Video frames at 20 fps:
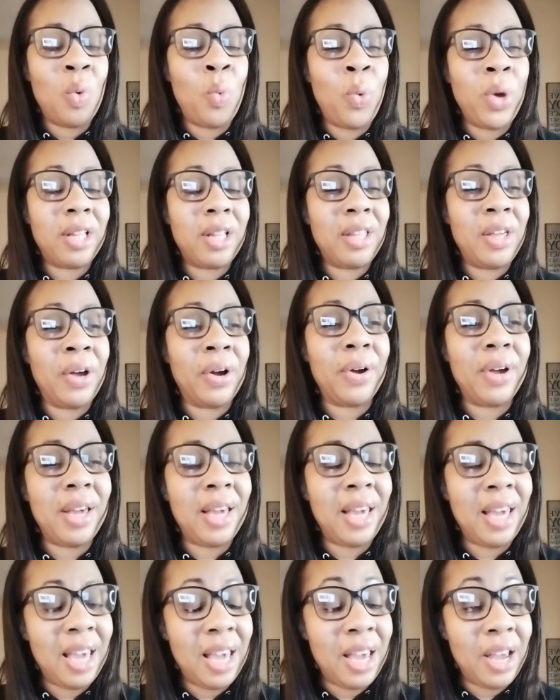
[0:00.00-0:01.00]
with your
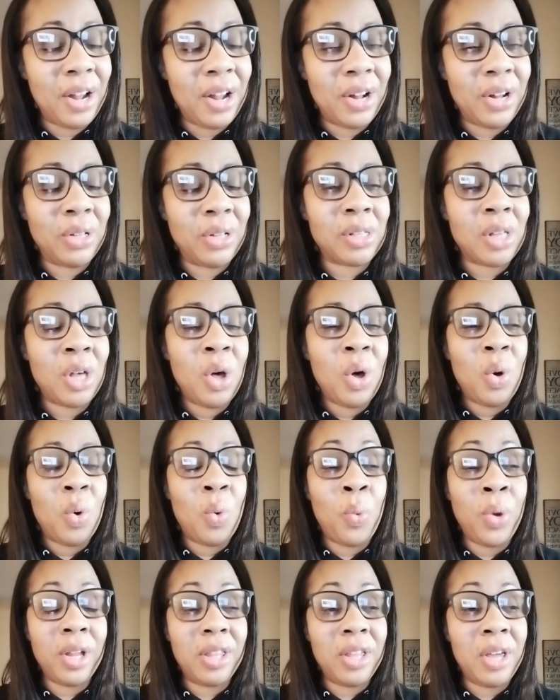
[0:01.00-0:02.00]
ears,
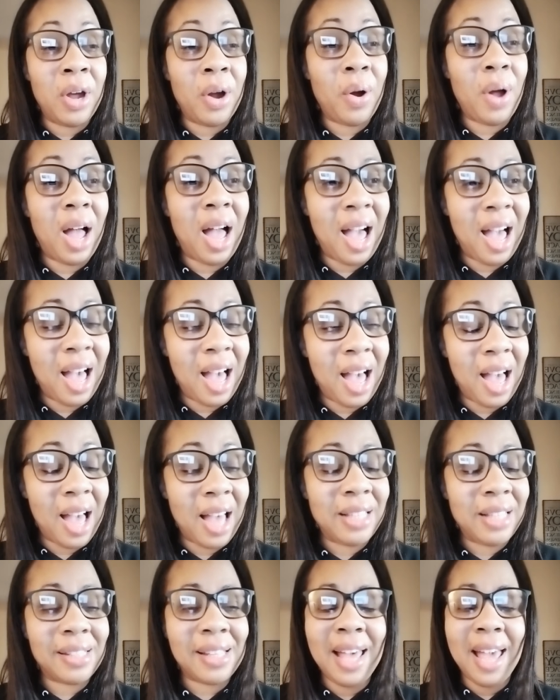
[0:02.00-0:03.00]
with your
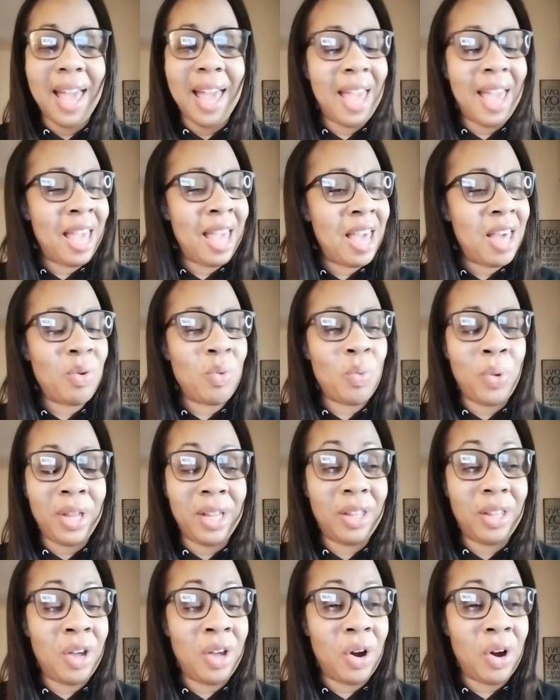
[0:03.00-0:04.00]
eyes, and
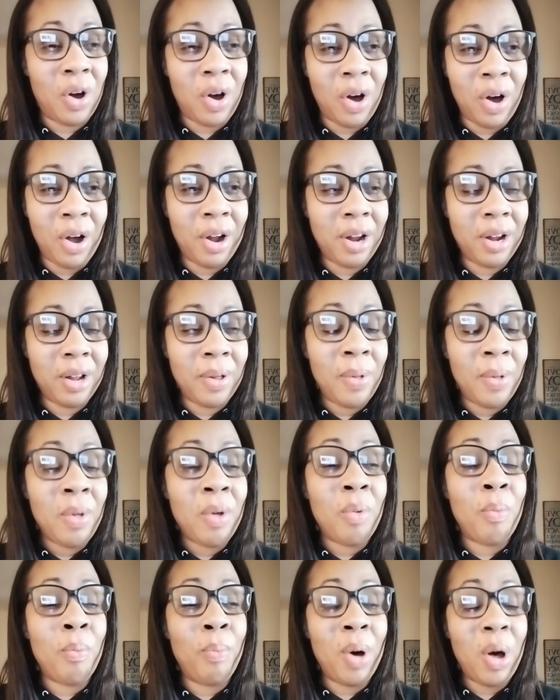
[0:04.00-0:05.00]
with your heart,
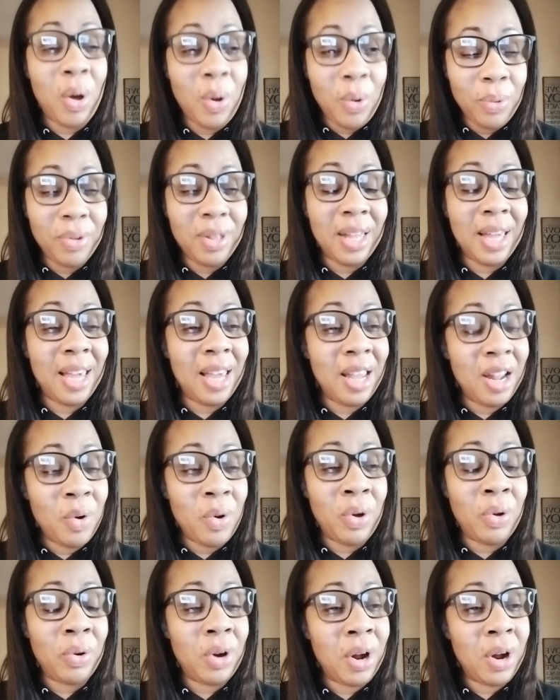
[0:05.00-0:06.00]
both
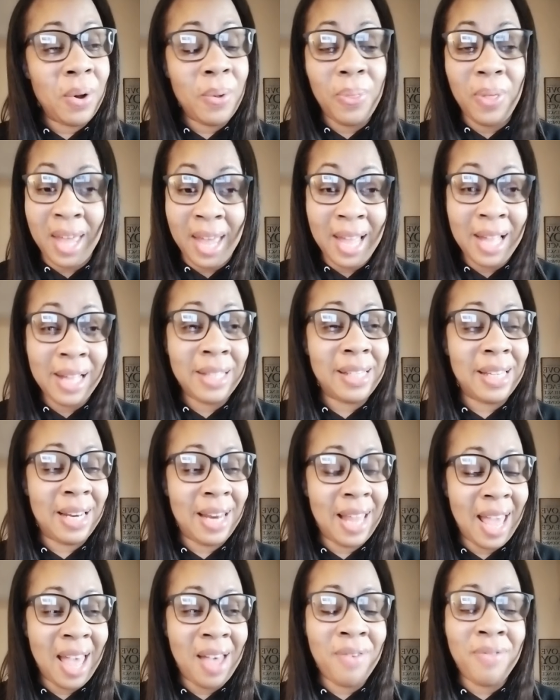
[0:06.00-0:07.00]
here on earth and
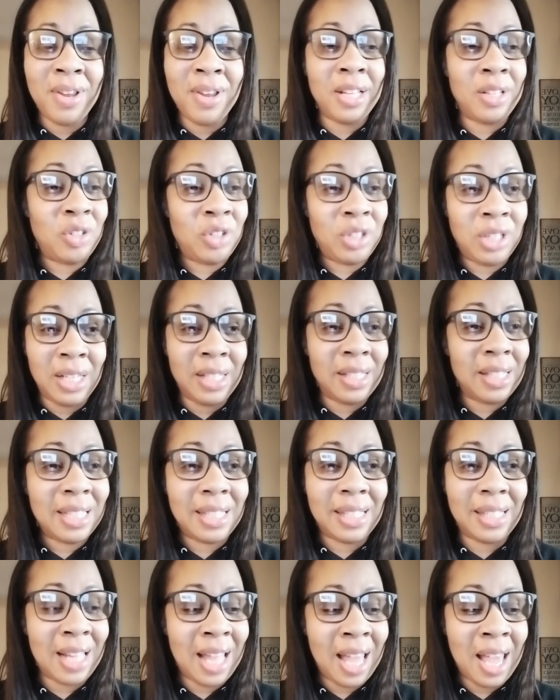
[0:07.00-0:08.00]
in heaven in
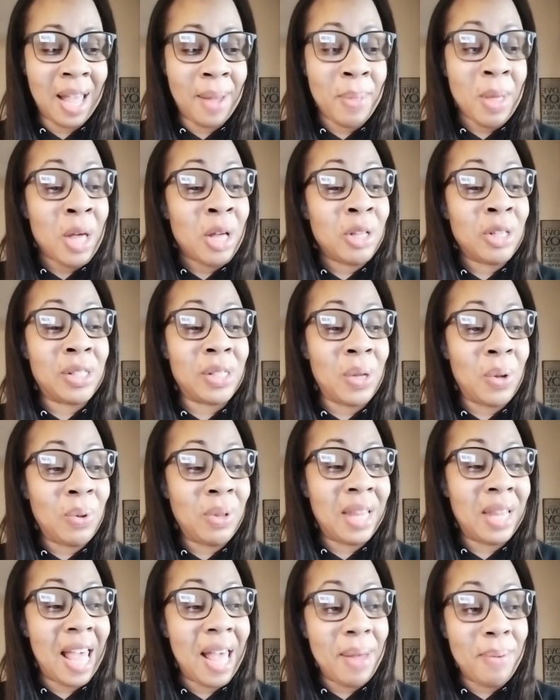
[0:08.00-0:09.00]
Jesus' name.
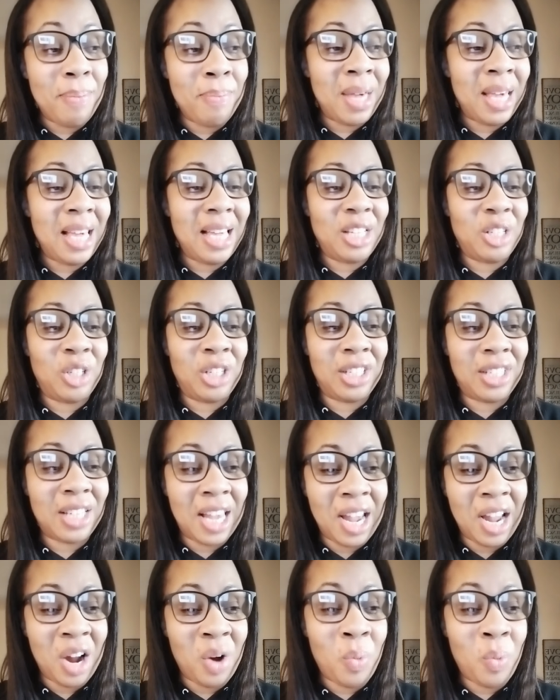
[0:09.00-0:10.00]
So let me
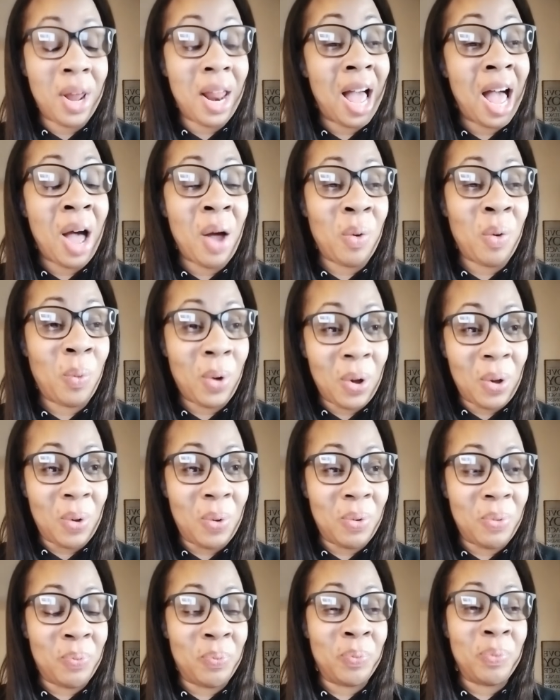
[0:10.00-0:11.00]
share what I
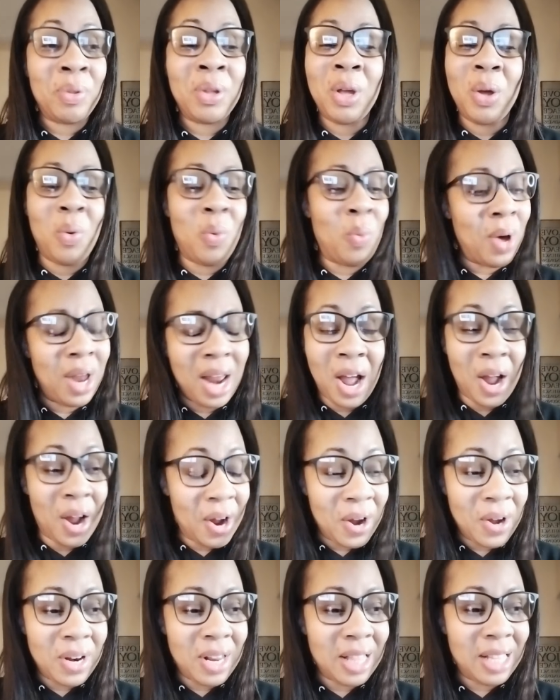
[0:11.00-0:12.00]
wrote, what I
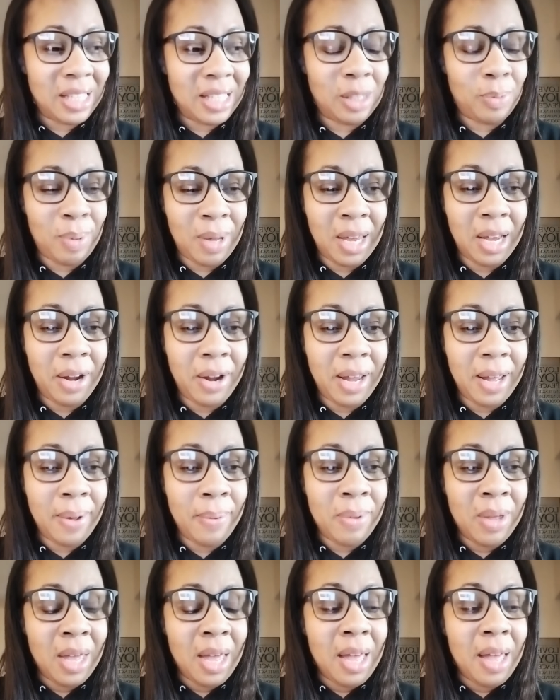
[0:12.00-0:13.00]
heard in the spirit.